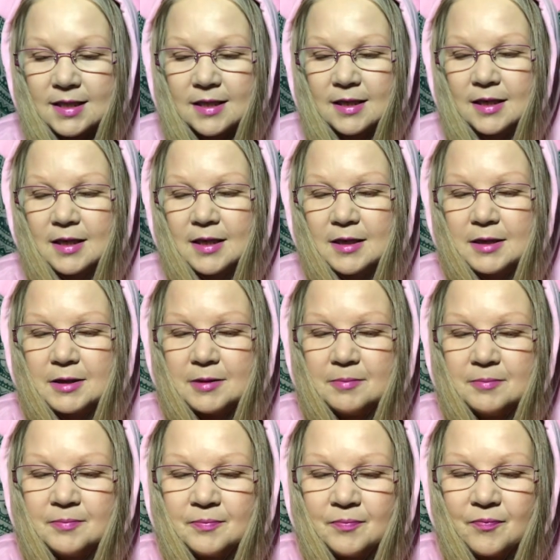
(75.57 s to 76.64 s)

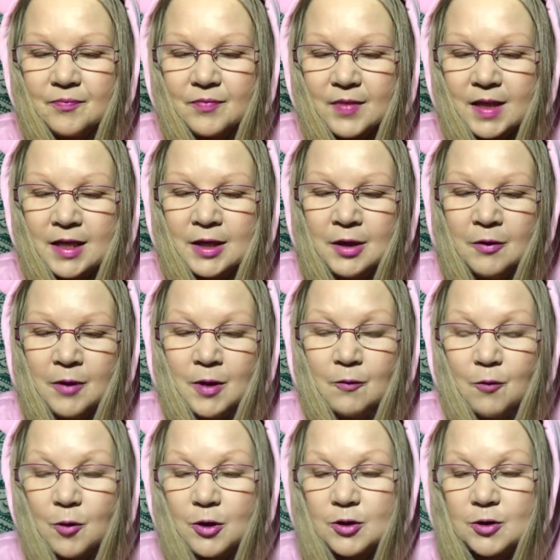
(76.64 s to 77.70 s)
You know, and
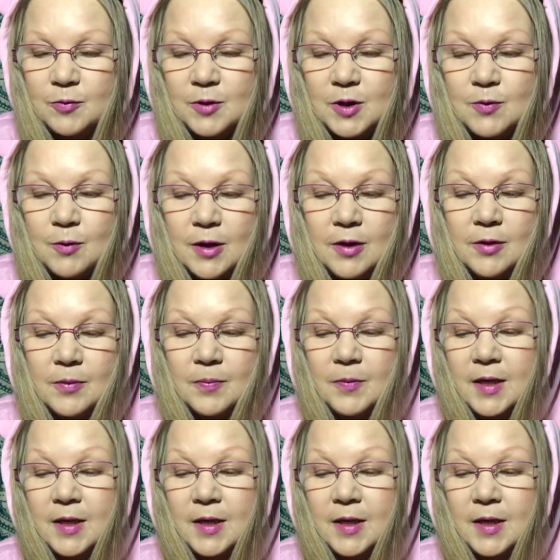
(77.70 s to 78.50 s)
wardrobe is one of the